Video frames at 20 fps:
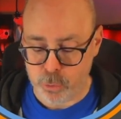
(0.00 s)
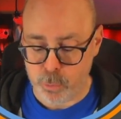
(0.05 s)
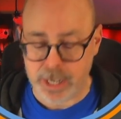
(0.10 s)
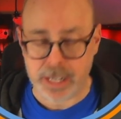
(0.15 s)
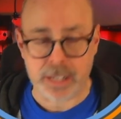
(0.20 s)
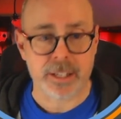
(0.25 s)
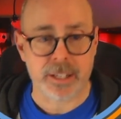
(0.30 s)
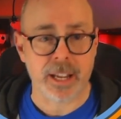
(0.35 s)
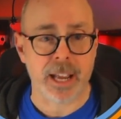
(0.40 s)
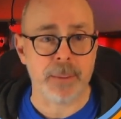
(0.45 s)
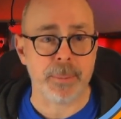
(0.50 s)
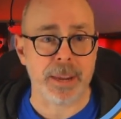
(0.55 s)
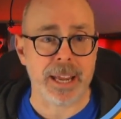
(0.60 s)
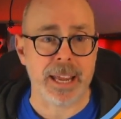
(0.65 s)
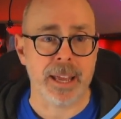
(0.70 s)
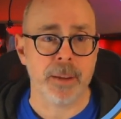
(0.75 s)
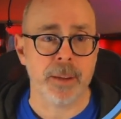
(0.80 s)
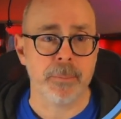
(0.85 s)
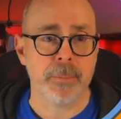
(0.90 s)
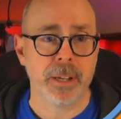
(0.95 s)
we can type
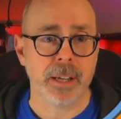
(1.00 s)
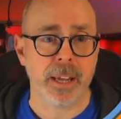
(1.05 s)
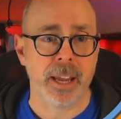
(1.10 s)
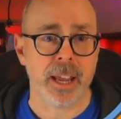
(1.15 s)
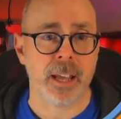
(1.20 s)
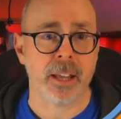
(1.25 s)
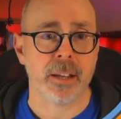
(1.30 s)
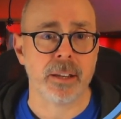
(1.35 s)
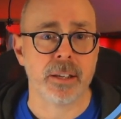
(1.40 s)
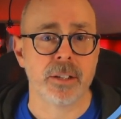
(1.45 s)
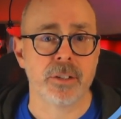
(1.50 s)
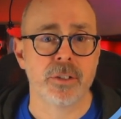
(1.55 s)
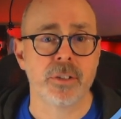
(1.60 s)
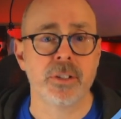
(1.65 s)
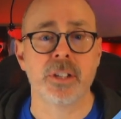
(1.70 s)
M and